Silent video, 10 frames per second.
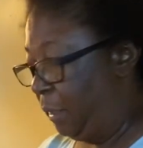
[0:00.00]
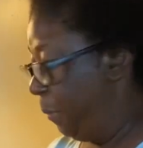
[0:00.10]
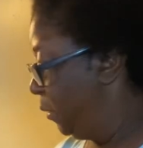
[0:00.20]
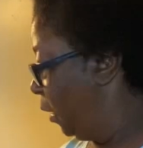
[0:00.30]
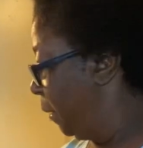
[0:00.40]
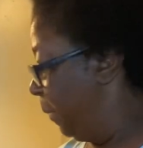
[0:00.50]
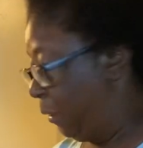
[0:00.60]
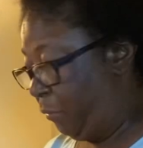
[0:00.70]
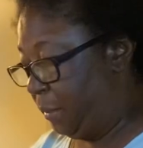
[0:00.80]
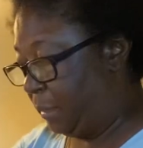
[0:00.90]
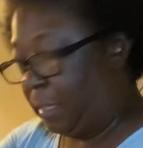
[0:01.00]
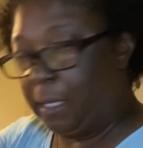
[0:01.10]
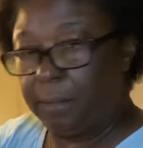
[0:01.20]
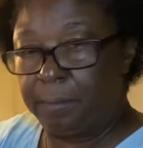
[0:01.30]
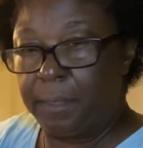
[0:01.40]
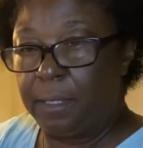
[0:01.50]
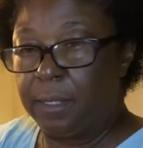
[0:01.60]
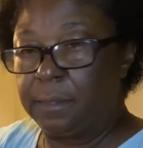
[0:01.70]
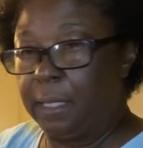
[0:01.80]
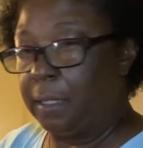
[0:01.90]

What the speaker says: let me check my grease again, because I